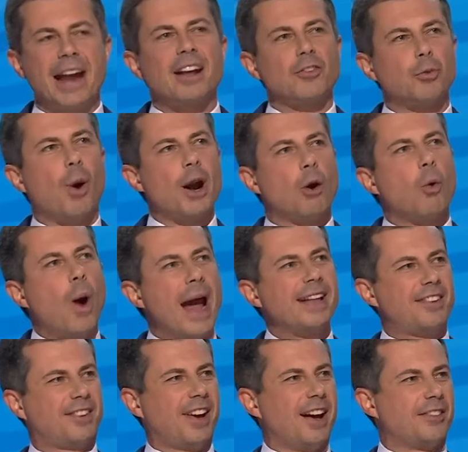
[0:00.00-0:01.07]
That is what
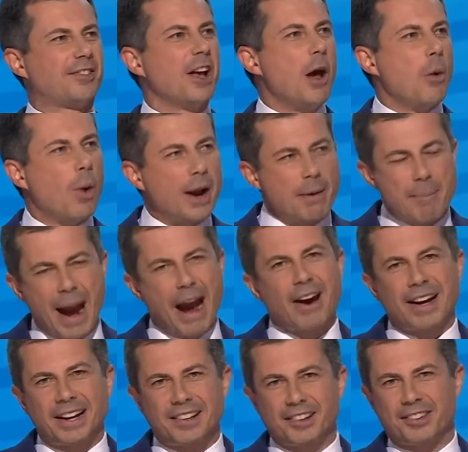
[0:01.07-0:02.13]
awaits us when
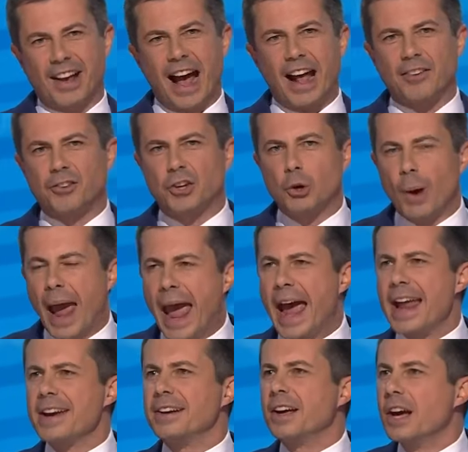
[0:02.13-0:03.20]
America decides
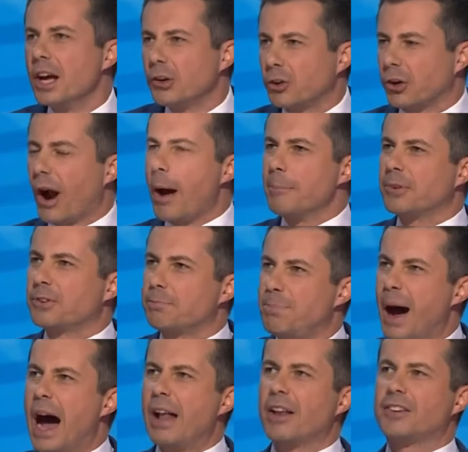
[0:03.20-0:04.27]
to end
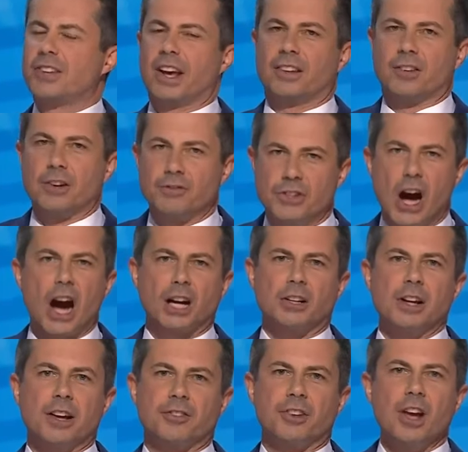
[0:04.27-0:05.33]
Trump's politics of
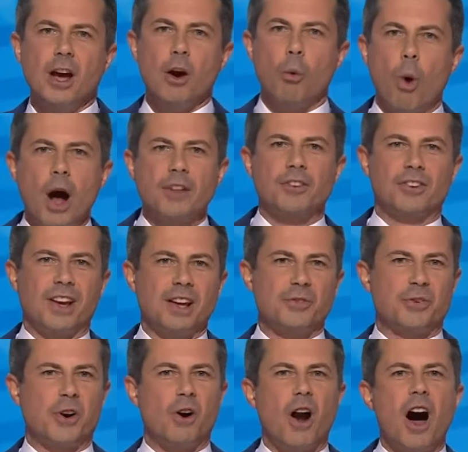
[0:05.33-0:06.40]
darkness
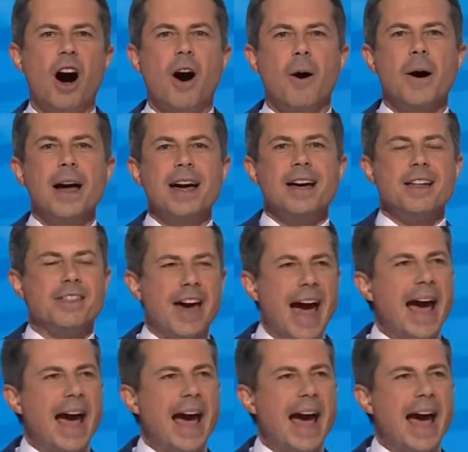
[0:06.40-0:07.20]
once and for all.